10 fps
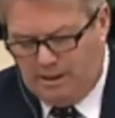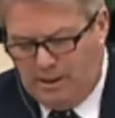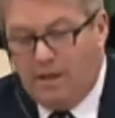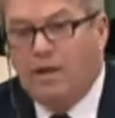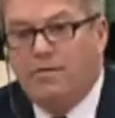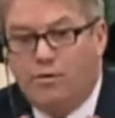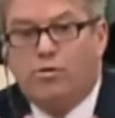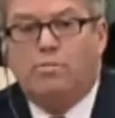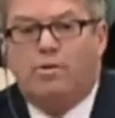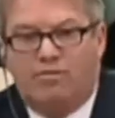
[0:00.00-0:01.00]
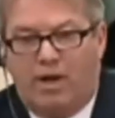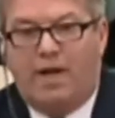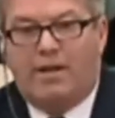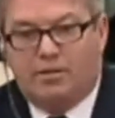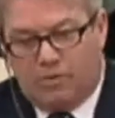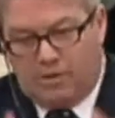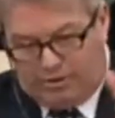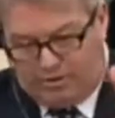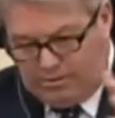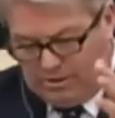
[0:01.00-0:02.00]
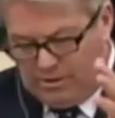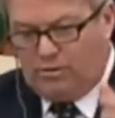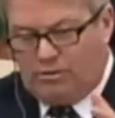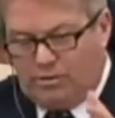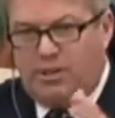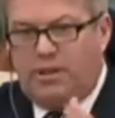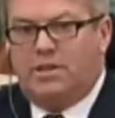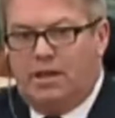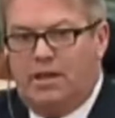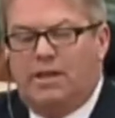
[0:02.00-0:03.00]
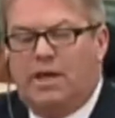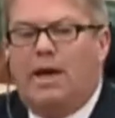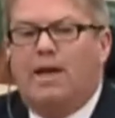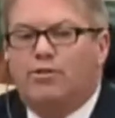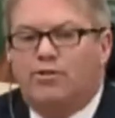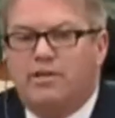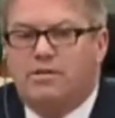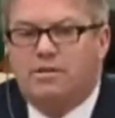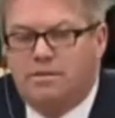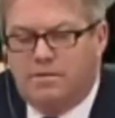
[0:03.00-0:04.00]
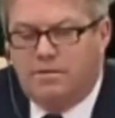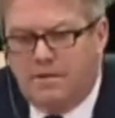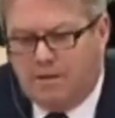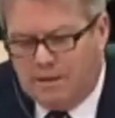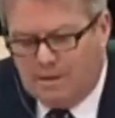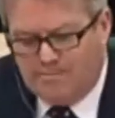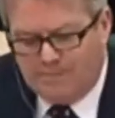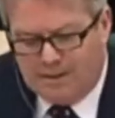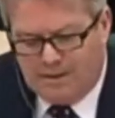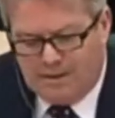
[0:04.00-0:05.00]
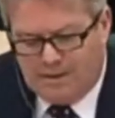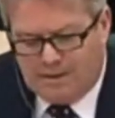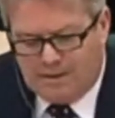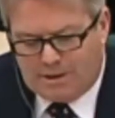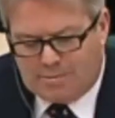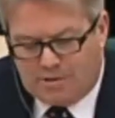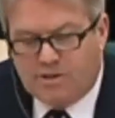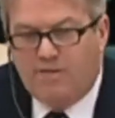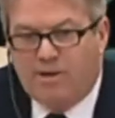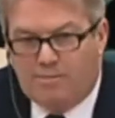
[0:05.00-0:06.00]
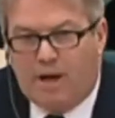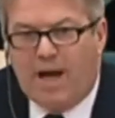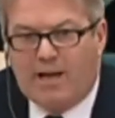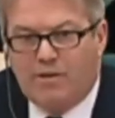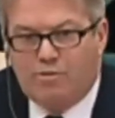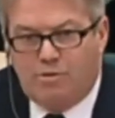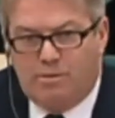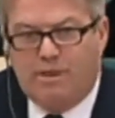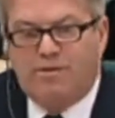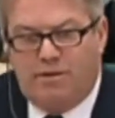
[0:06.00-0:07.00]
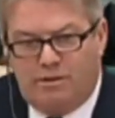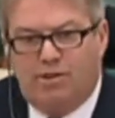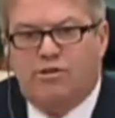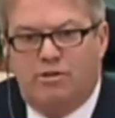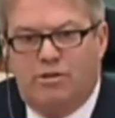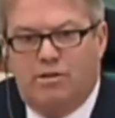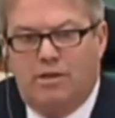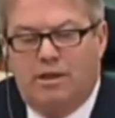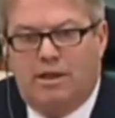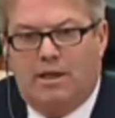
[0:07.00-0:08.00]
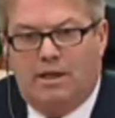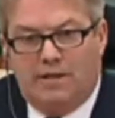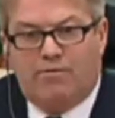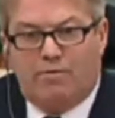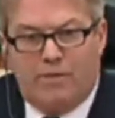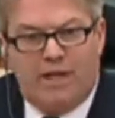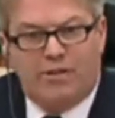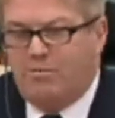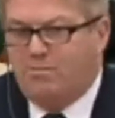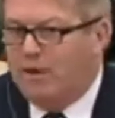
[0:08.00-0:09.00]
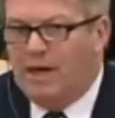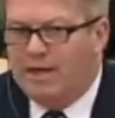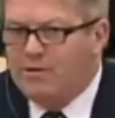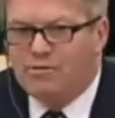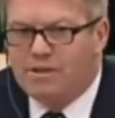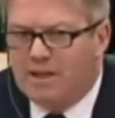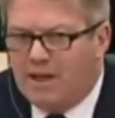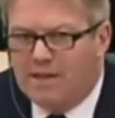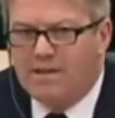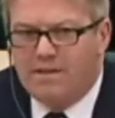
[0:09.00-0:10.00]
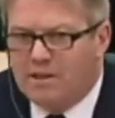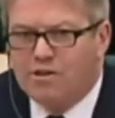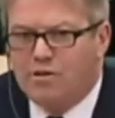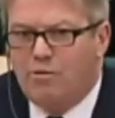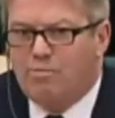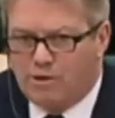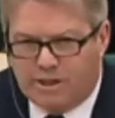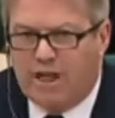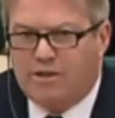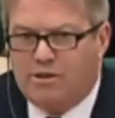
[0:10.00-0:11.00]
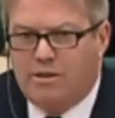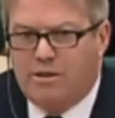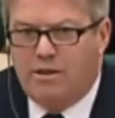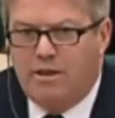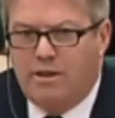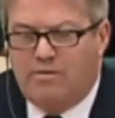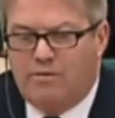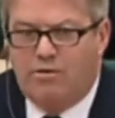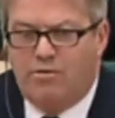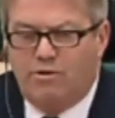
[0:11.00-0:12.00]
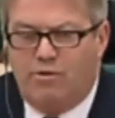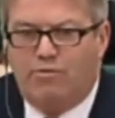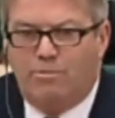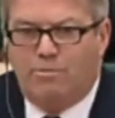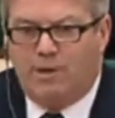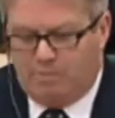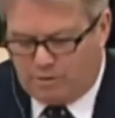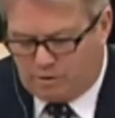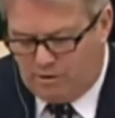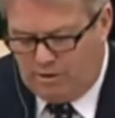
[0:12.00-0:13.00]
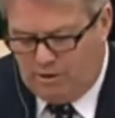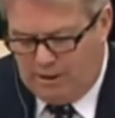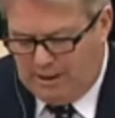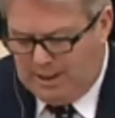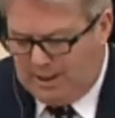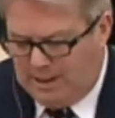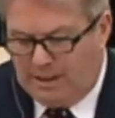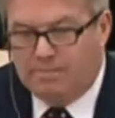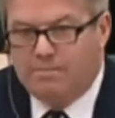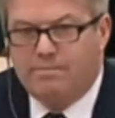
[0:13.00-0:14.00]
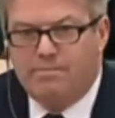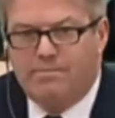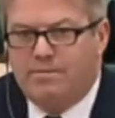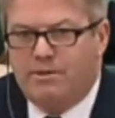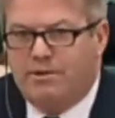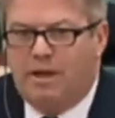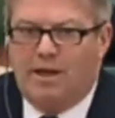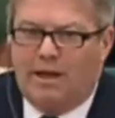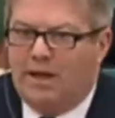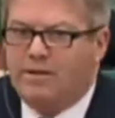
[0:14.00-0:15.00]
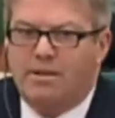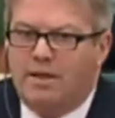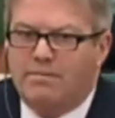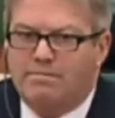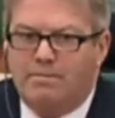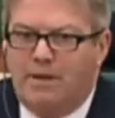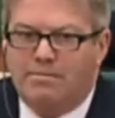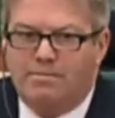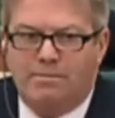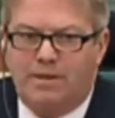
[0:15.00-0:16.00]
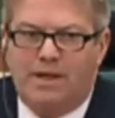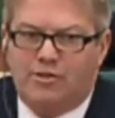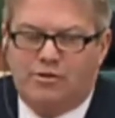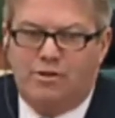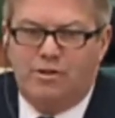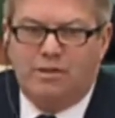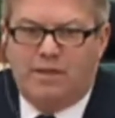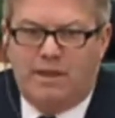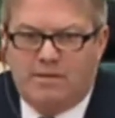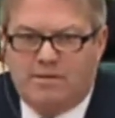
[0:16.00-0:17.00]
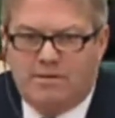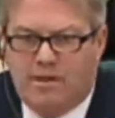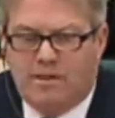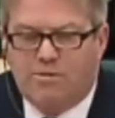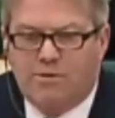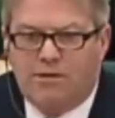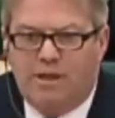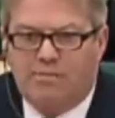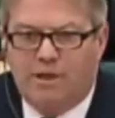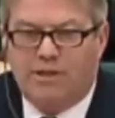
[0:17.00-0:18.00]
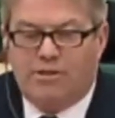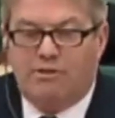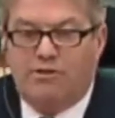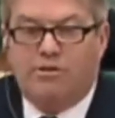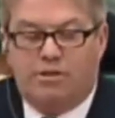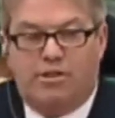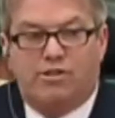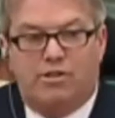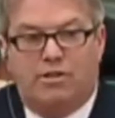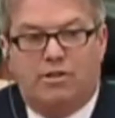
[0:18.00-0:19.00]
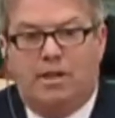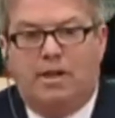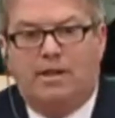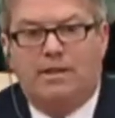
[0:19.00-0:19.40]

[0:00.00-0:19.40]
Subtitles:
if you could provide us with you know, the detail, I would think the specific package would be the additional information, but I don't see any additional protection for, you know, for the people. So, you know, I'm not certain that's what's taking place here. The additional